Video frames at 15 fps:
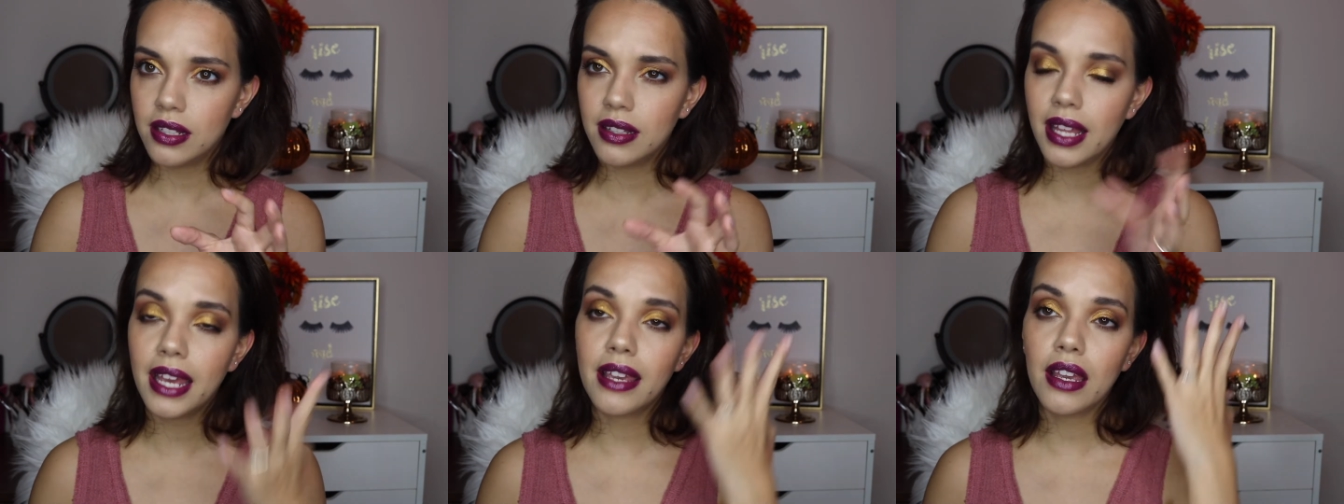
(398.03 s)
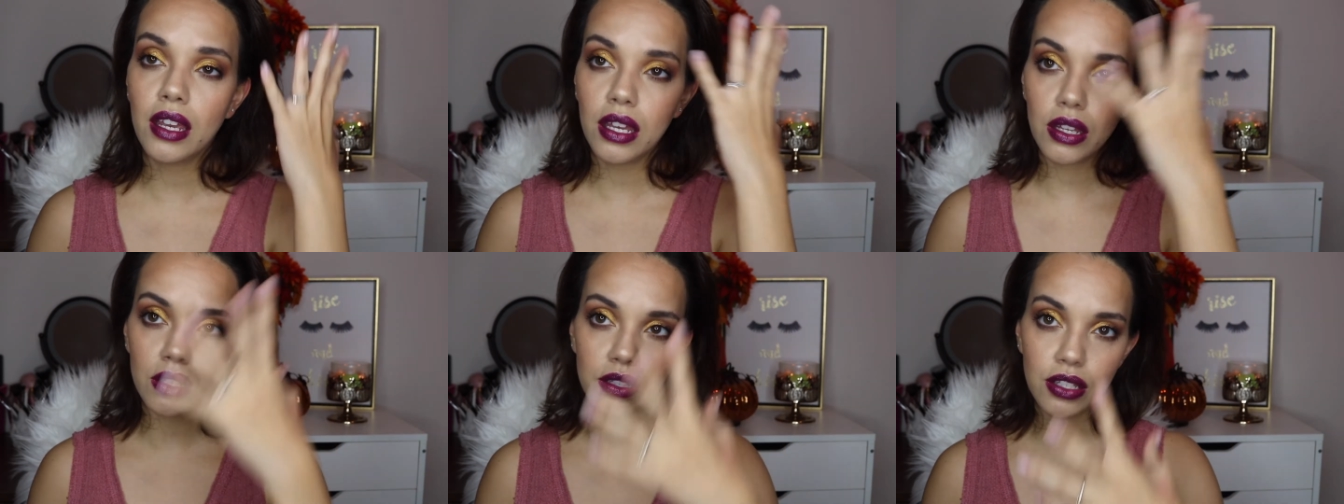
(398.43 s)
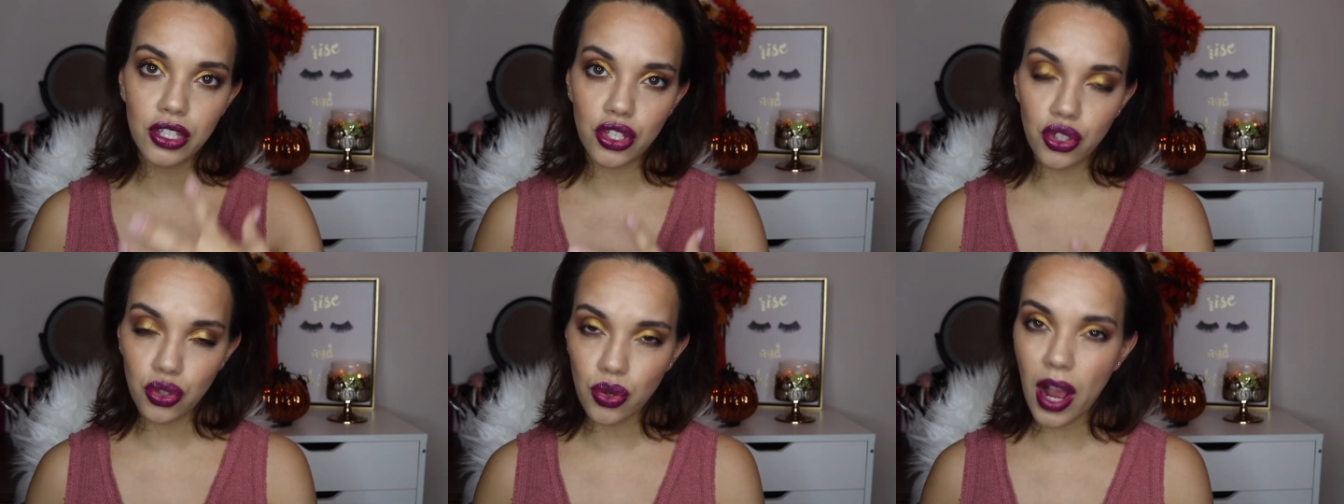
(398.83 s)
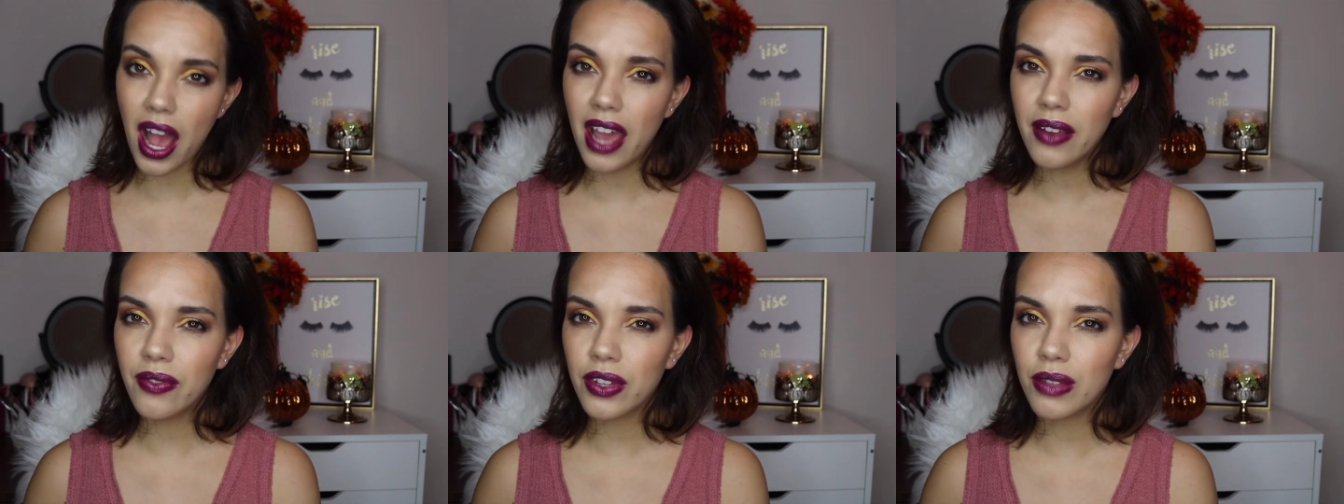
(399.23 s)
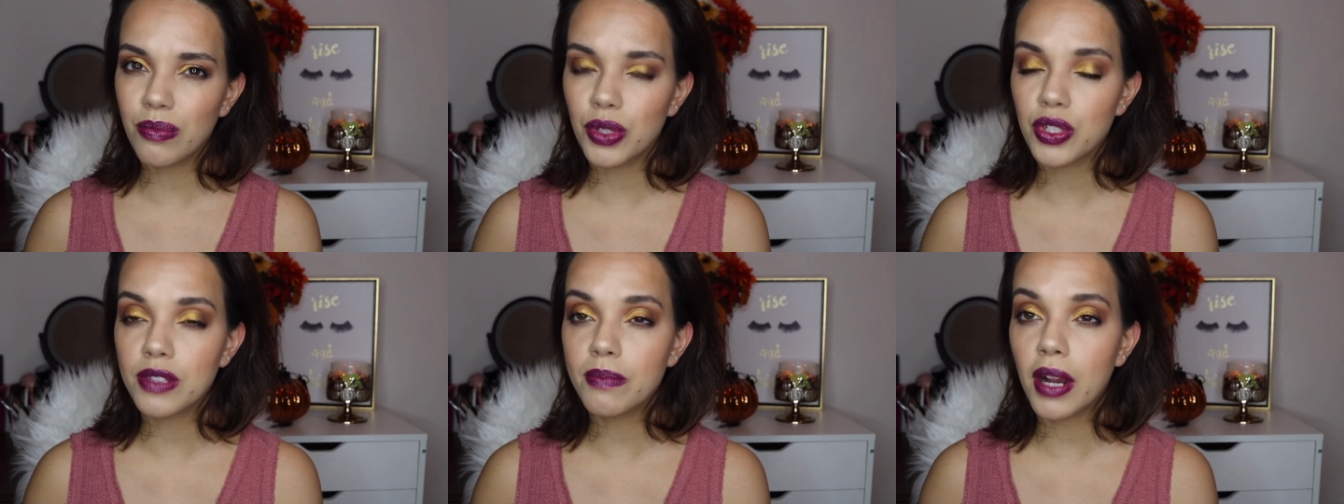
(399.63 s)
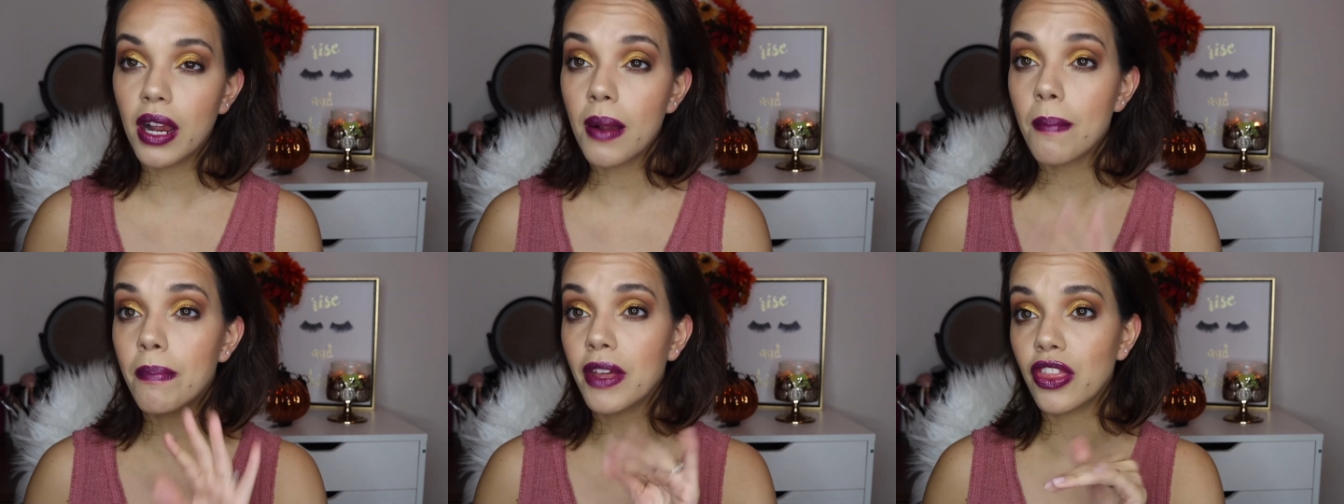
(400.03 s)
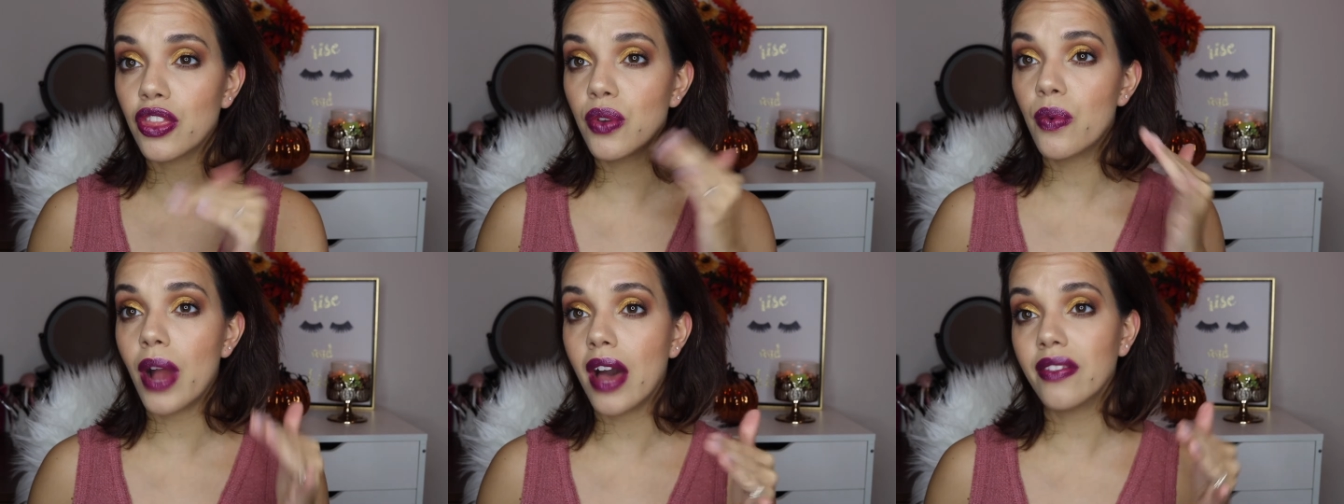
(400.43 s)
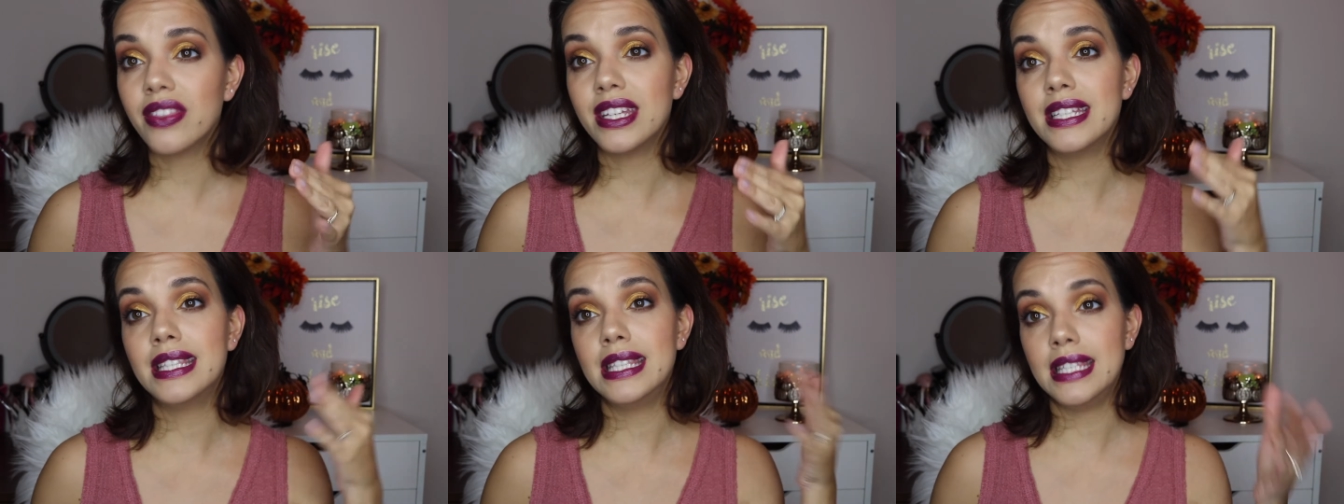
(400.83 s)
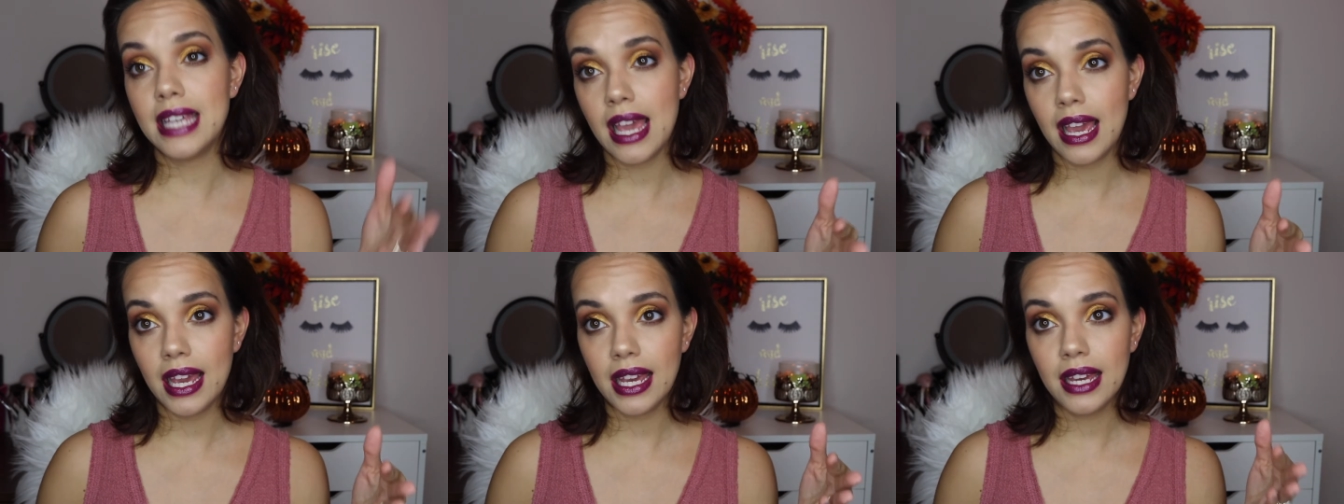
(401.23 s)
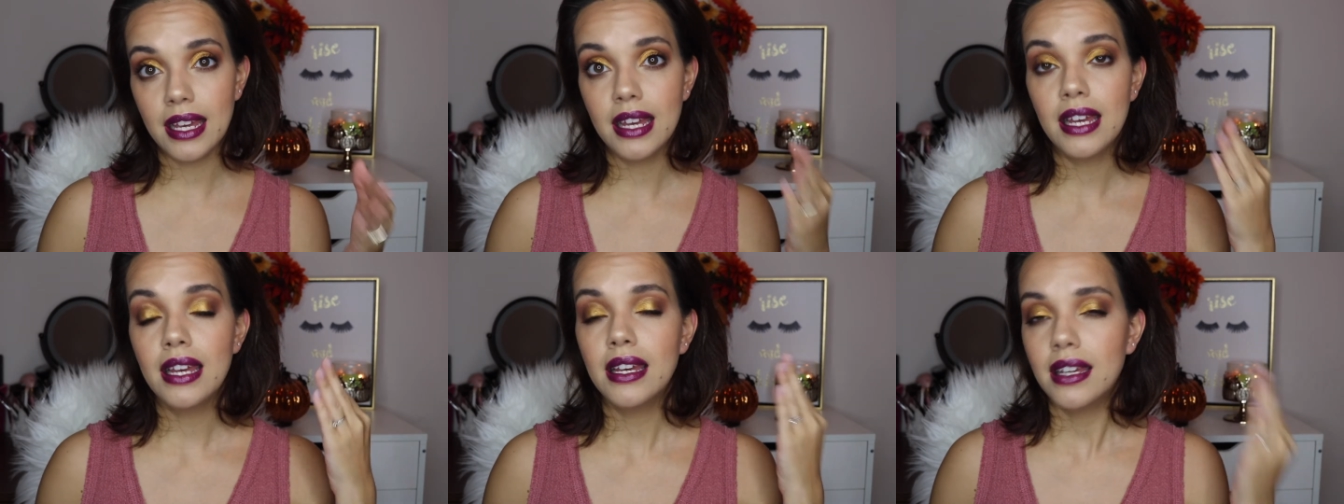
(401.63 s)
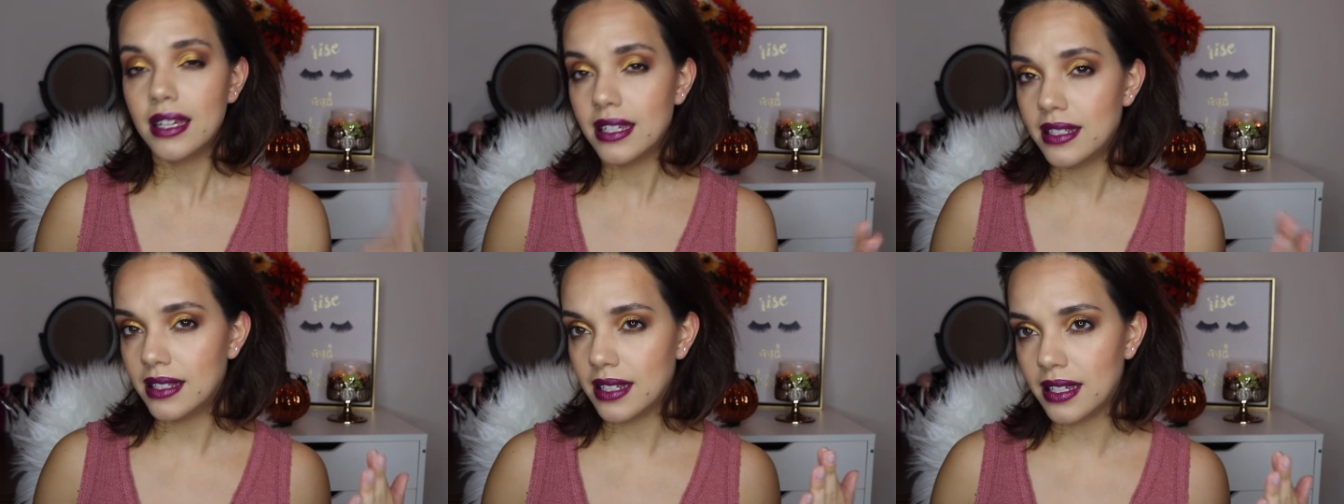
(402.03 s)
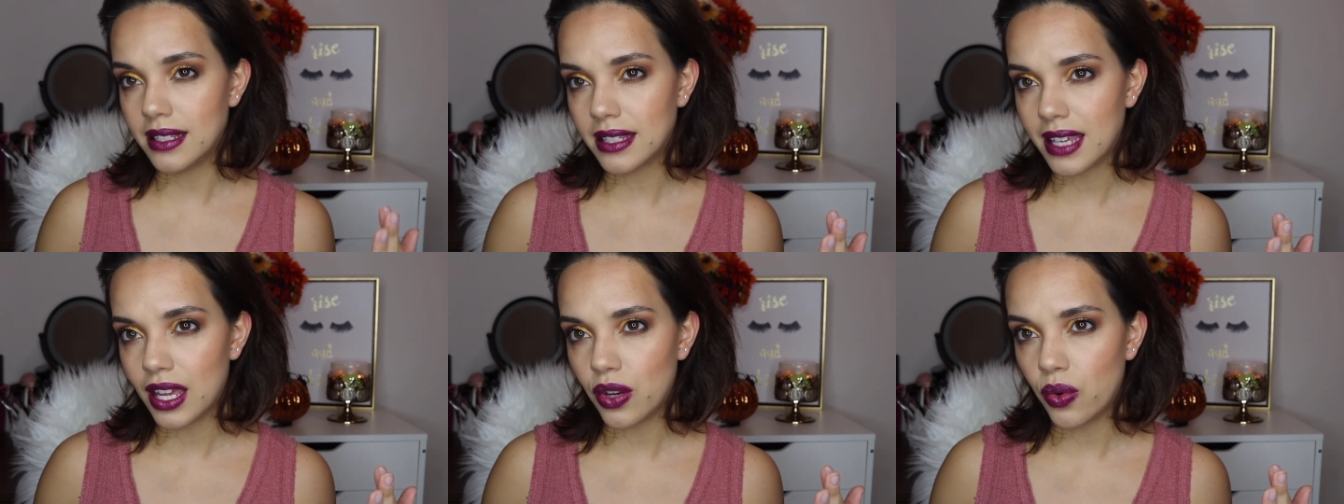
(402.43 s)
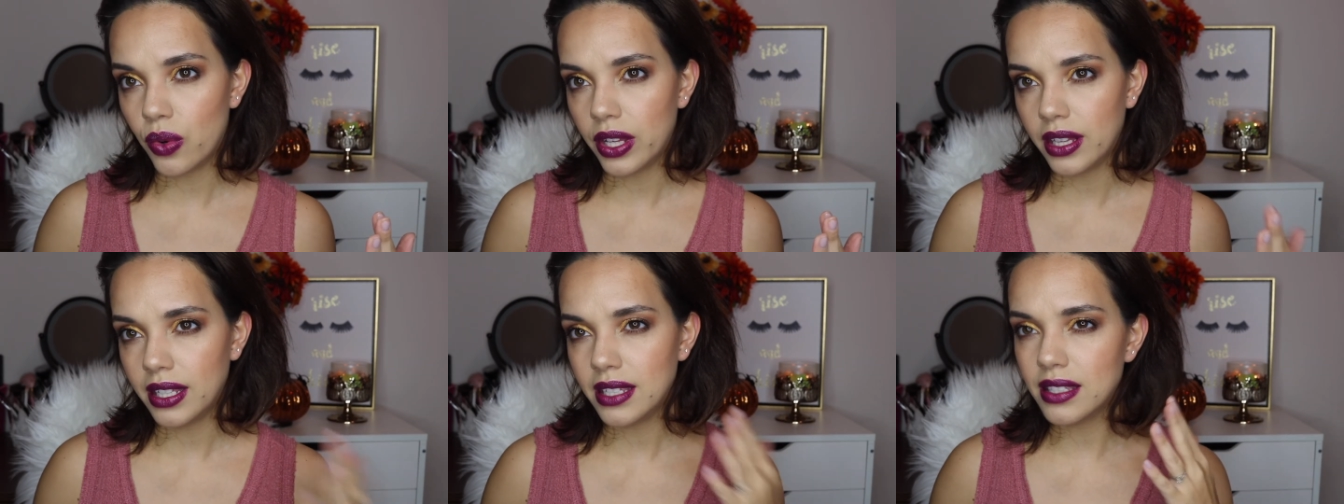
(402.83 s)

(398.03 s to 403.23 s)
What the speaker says: Like, it's dry for the most part, but throughout the day it does get oily.